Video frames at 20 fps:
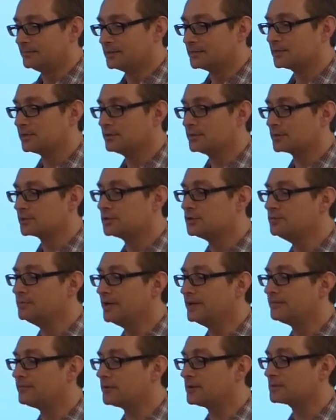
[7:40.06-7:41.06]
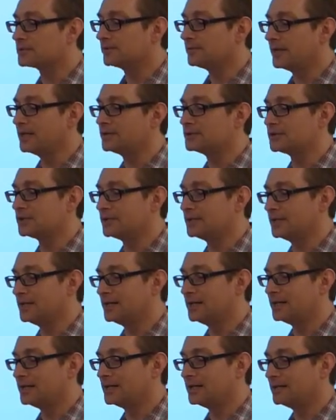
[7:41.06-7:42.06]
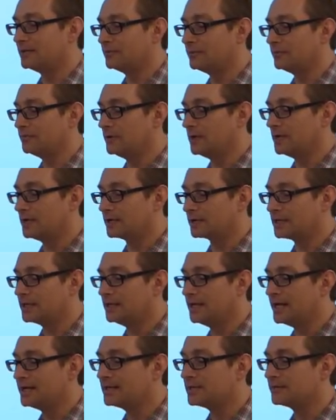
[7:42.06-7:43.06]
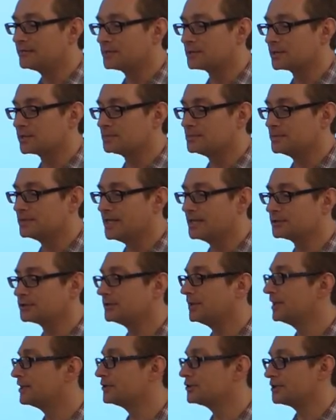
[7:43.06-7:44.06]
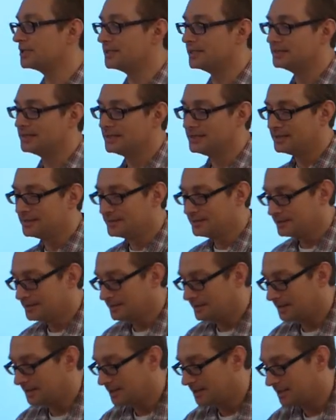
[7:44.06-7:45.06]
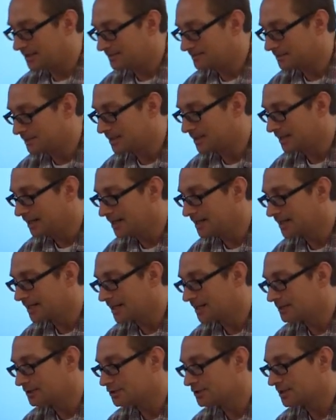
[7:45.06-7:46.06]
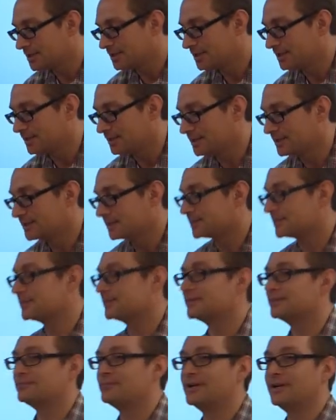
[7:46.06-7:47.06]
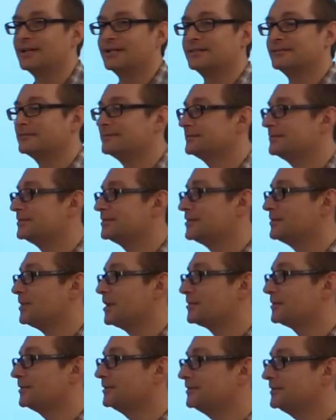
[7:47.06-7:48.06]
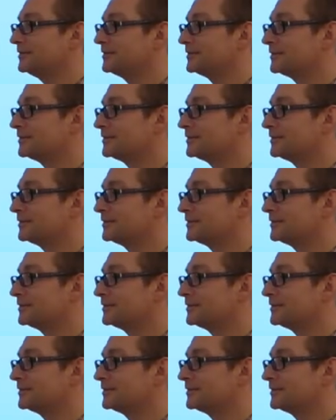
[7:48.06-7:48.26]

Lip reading: So there's two main forms of energy, kinetic versus potential energy. Kinetic energy is what? Do you remember?